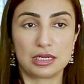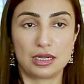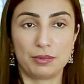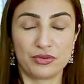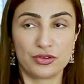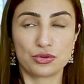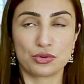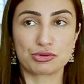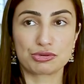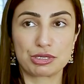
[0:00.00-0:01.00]
and I prefer
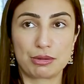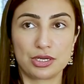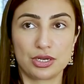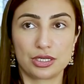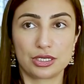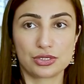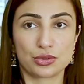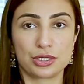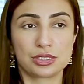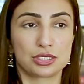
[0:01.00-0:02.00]
talking to them and hearing their
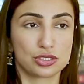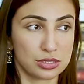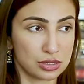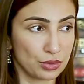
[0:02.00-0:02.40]
stories and just